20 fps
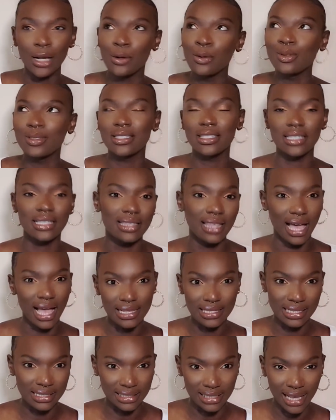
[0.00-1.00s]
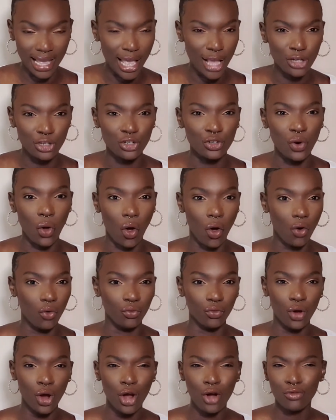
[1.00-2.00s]
I don't see that as indication
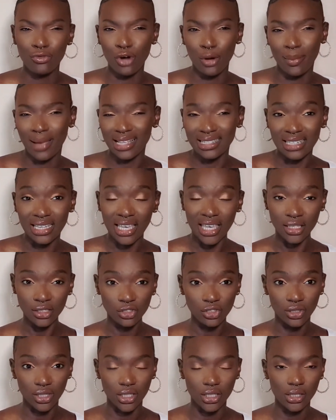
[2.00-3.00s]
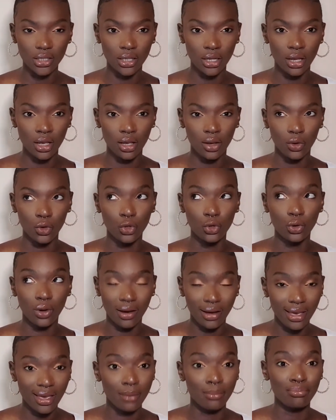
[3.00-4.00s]
of romantic interest.
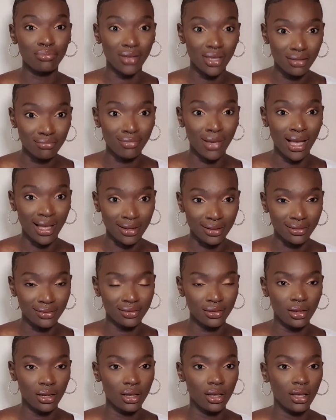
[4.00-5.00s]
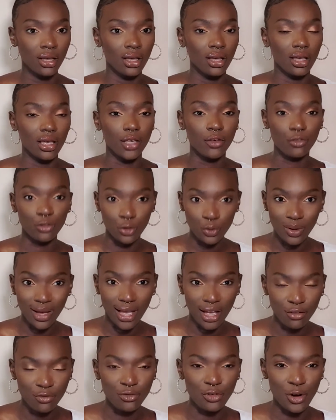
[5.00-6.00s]
You are a big man. If
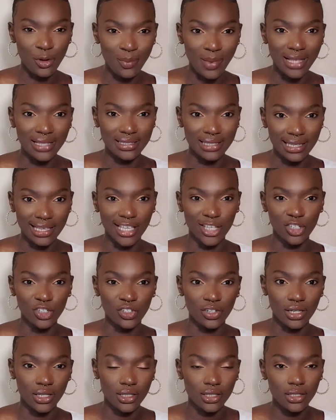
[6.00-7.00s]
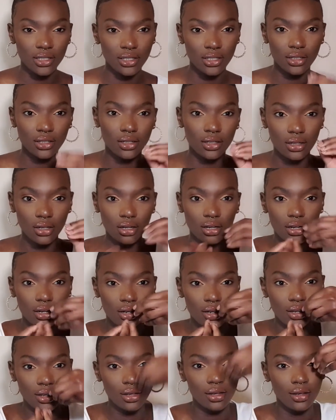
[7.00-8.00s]
you have romantic interest,
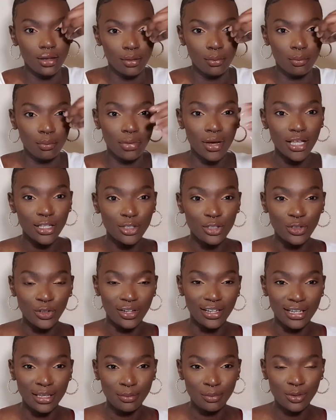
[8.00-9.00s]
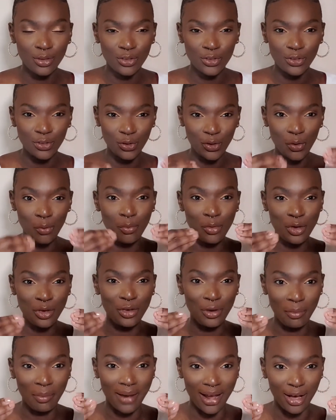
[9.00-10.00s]
pat your lips,
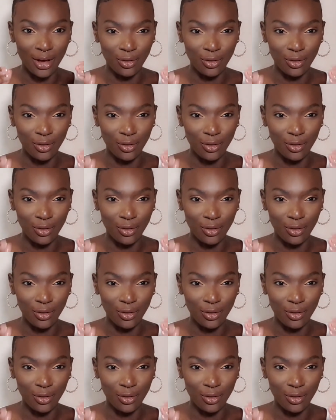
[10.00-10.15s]
open your